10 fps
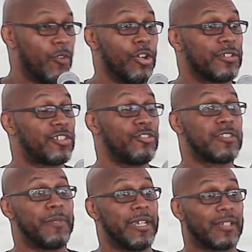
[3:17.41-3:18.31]
Words accuse
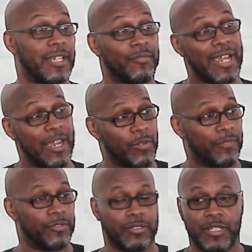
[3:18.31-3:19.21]
of being clever,
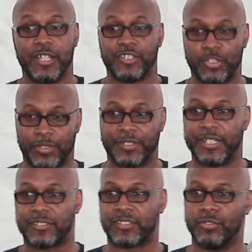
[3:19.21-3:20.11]
however, you were
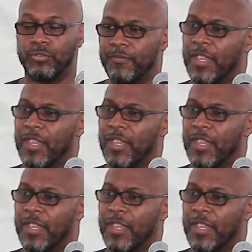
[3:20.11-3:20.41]
there too.